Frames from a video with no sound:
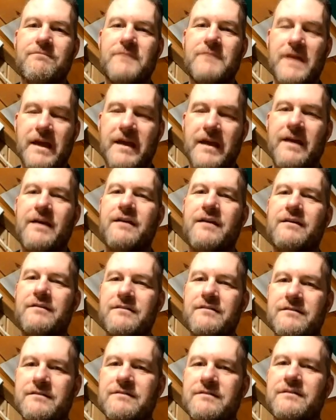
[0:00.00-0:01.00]

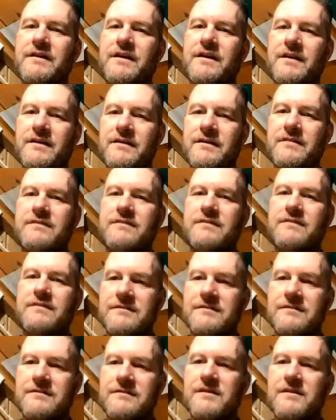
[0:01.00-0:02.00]

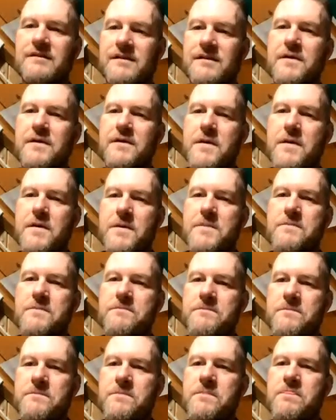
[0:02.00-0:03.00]

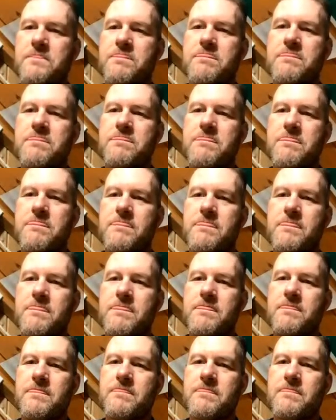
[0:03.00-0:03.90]
[no speech]